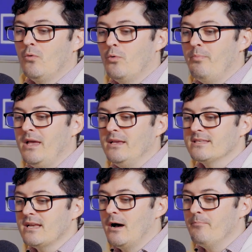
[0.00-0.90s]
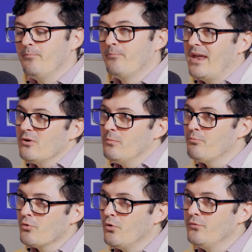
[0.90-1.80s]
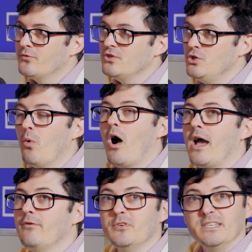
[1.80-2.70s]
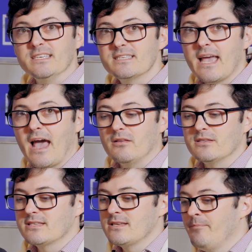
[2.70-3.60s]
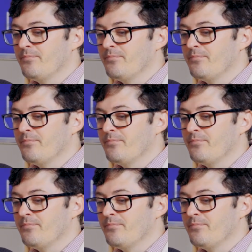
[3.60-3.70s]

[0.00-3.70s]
will be some better improved UI for discounts,